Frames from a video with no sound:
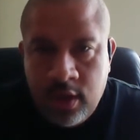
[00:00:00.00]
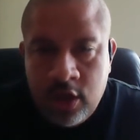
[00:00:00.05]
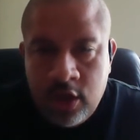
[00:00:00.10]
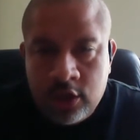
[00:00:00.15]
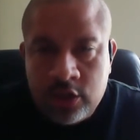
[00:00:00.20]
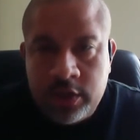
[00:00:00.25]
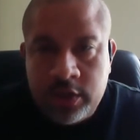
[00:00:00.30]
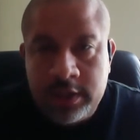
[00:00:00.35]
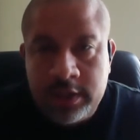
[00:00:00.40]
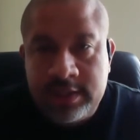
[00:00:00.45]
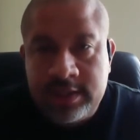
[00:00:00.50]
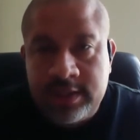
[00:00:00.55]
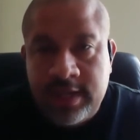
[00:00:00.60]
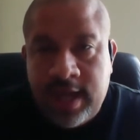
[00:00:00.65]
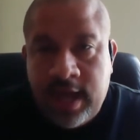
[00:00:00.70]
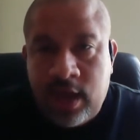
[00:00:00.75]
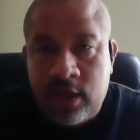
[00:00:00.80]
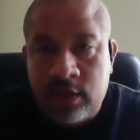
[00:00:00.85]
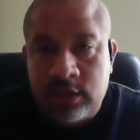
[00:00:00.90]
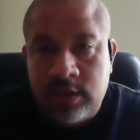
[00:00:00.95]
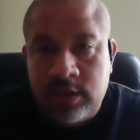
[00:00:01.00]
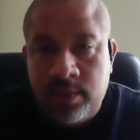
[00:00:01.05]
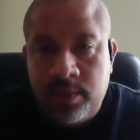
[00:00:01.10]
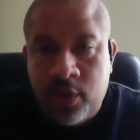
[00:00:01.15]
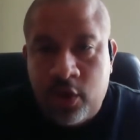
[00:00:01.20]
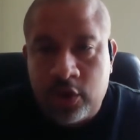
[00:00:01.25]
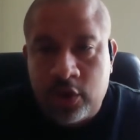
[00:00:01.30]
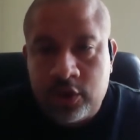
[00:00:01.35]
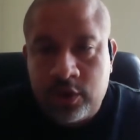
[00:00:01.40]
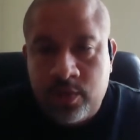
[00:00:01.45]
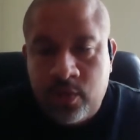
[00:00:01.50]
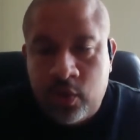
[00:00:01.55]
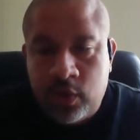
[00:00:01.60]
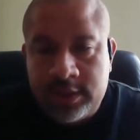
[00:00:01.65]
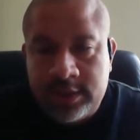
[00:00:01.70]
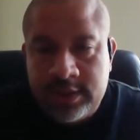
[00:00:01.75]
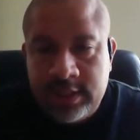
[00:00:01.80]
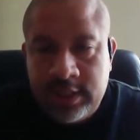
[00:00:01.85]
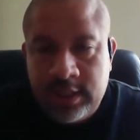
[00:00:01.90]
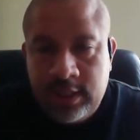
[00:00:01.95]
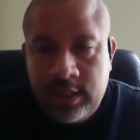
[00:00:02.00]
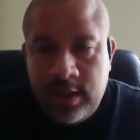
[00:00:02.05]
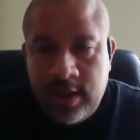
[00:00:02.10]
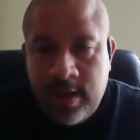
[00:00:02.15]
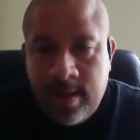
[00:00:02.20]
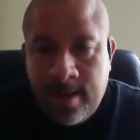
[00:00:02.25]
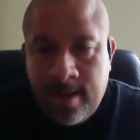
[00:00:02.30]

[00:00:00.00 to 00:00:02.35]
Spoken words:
So this is a house in Baltimore City,